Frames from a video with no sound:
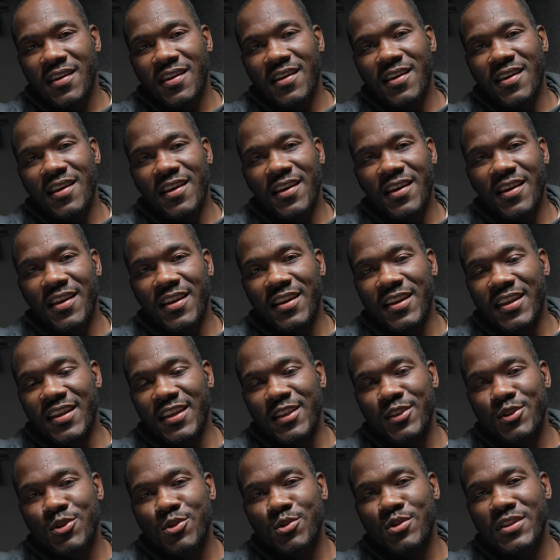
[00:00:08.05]
And
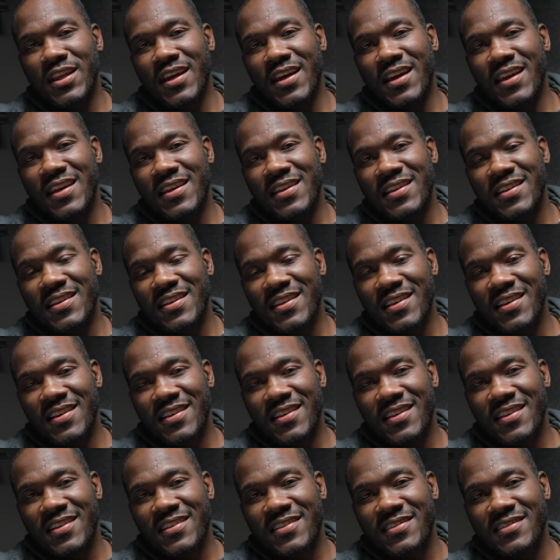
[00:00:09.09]
in today's
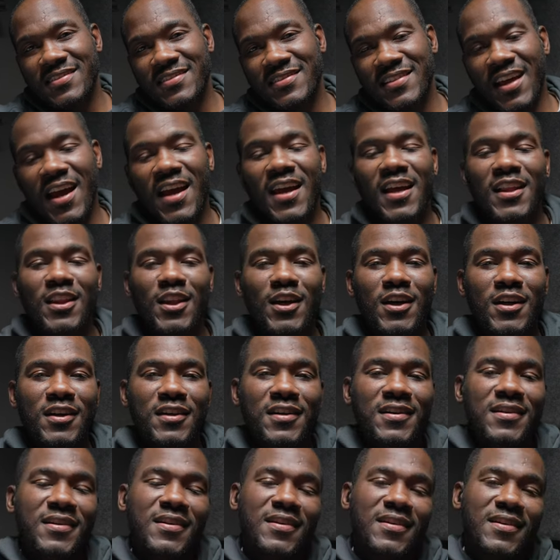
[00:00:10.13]
dialogue,
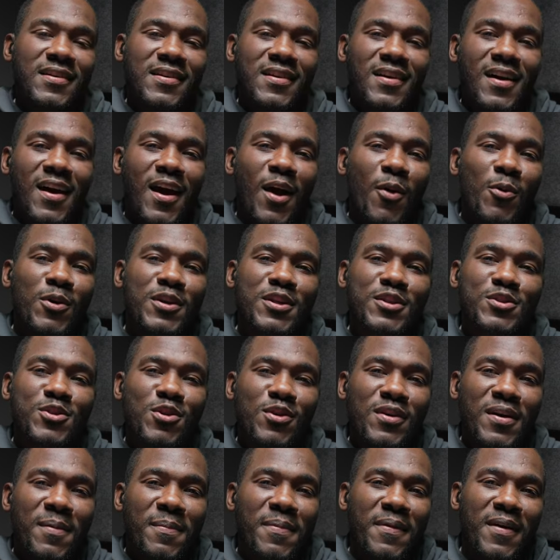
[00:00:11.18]
I want to
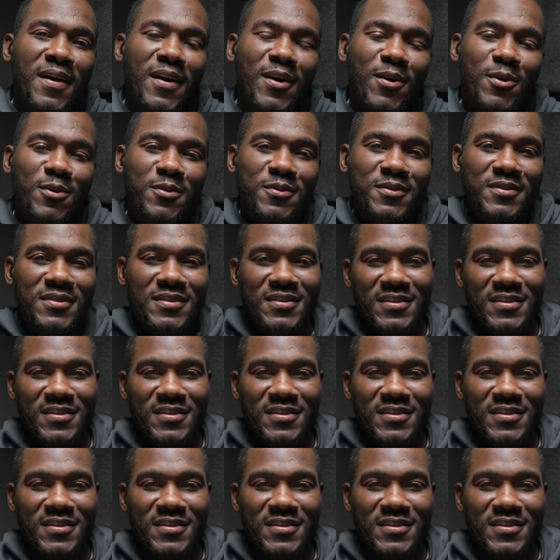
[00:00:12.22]
talk about,